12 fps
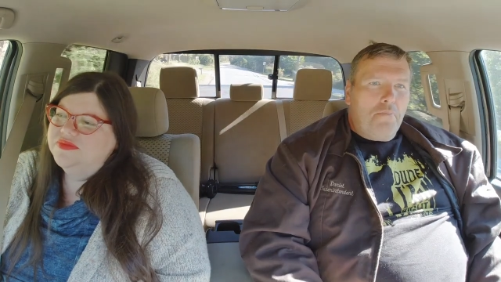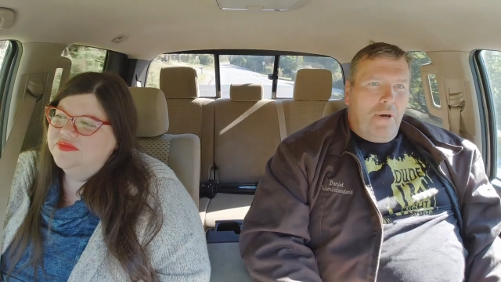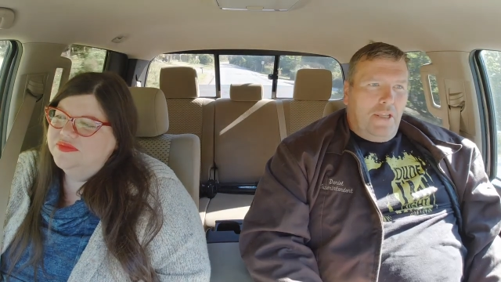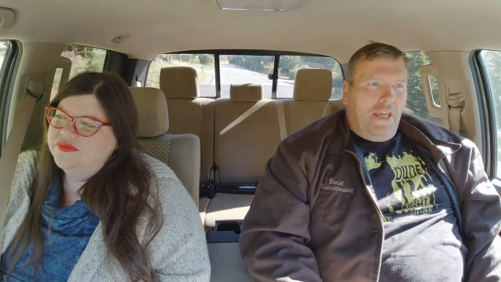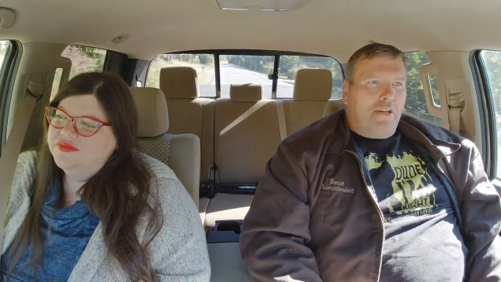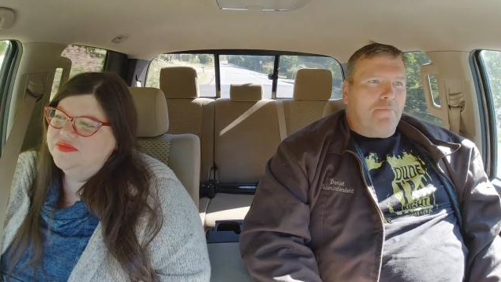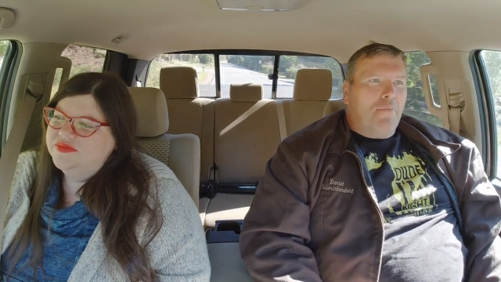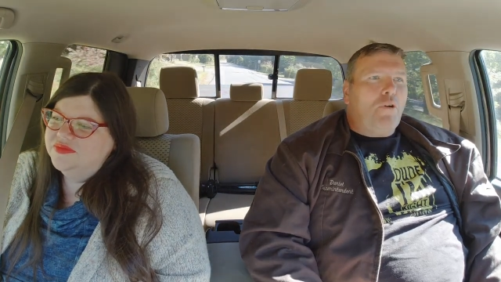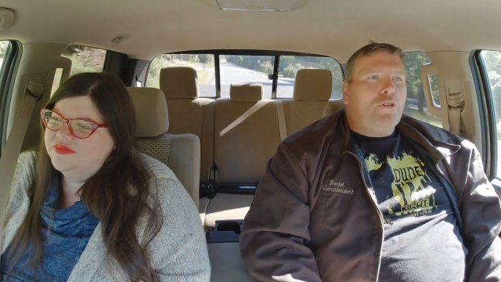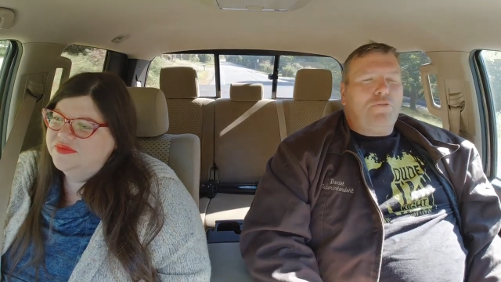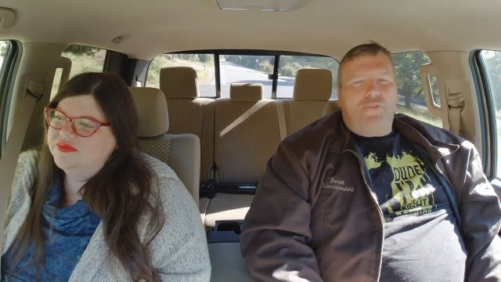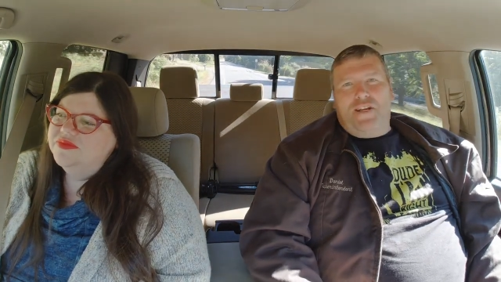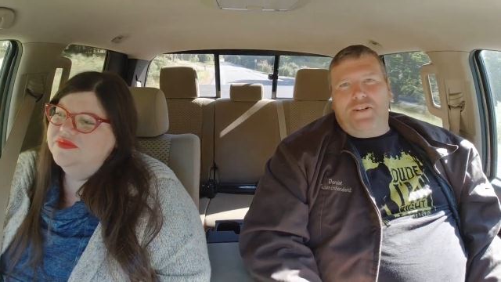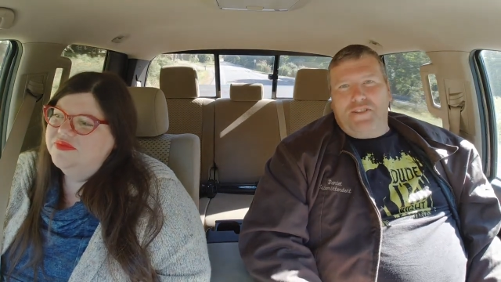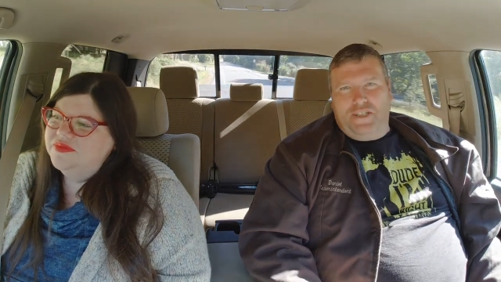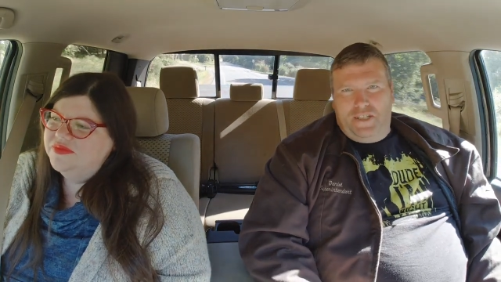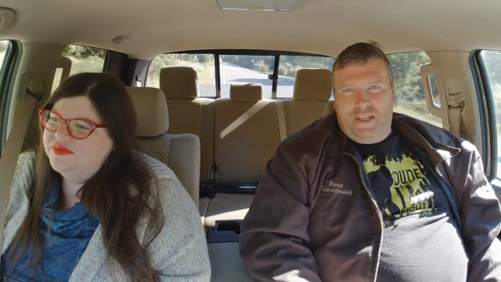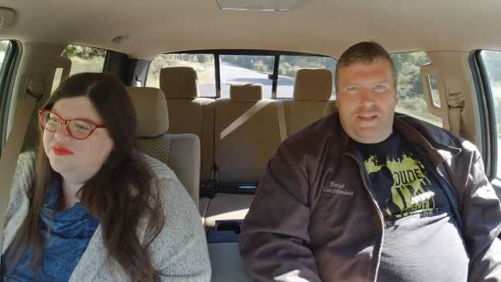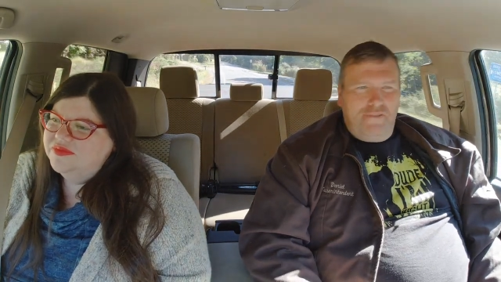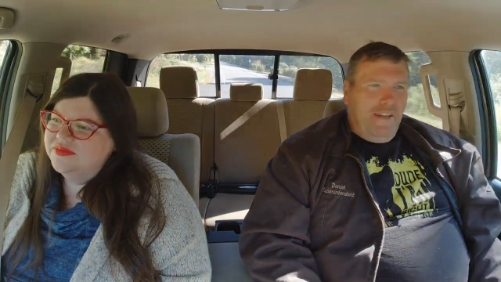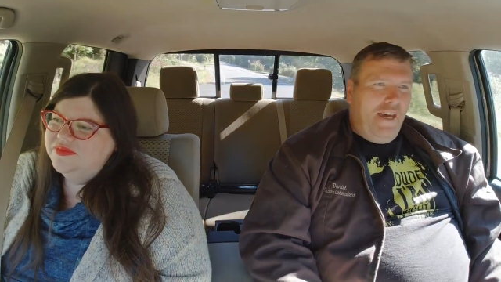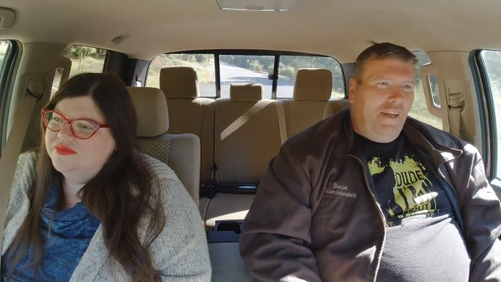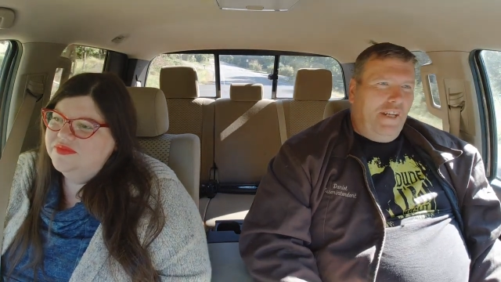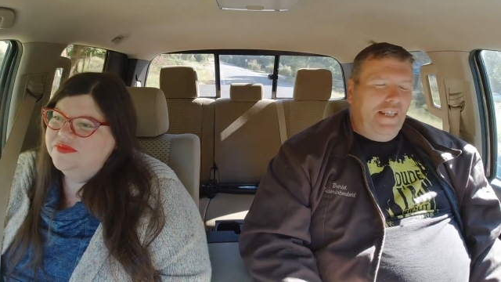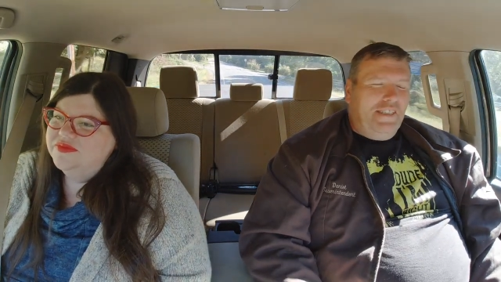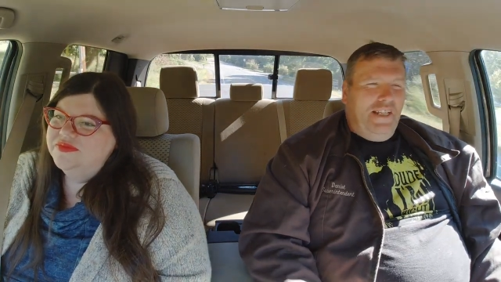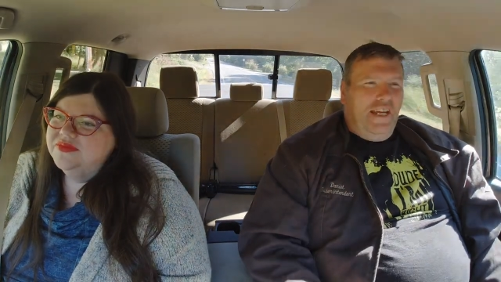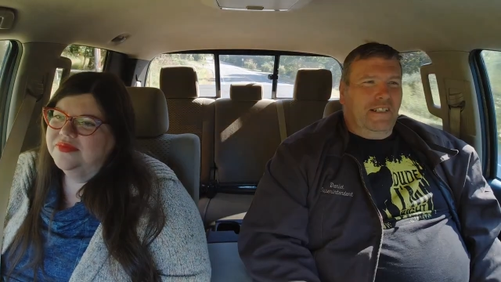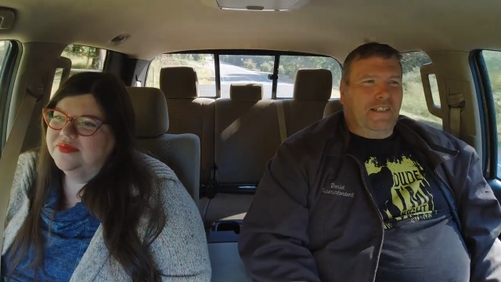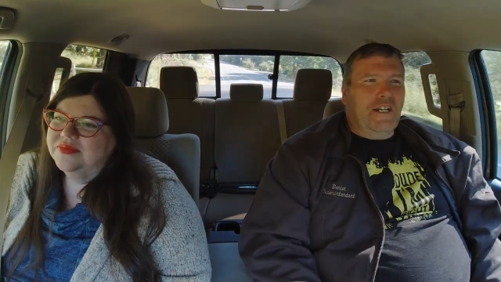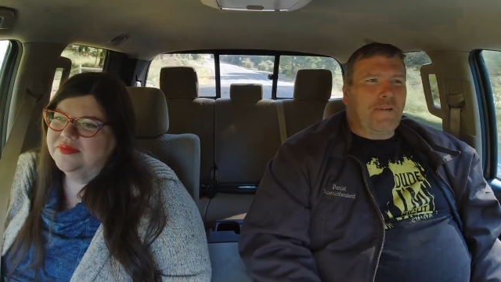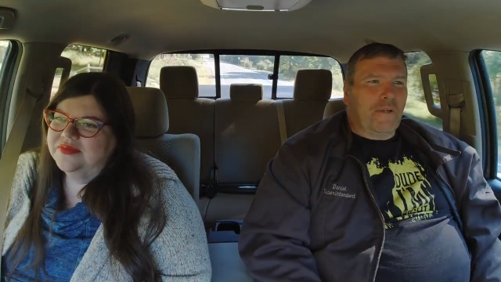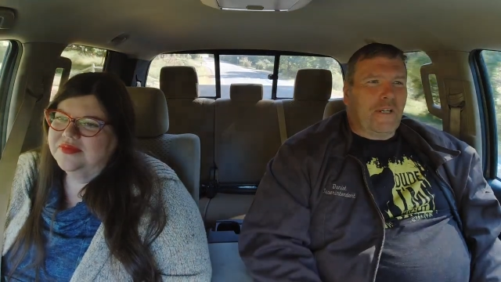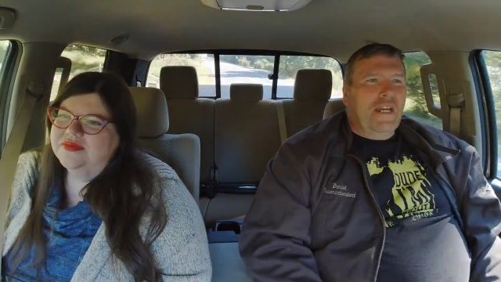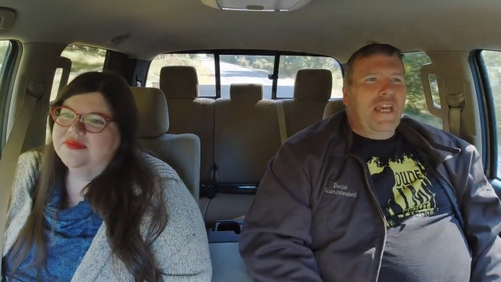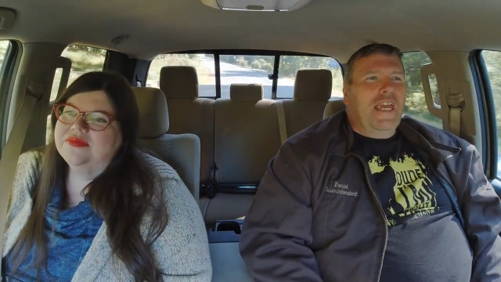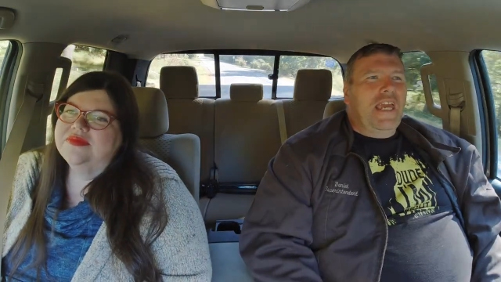Speaker 1: But like most fairs in life nowadays, in October,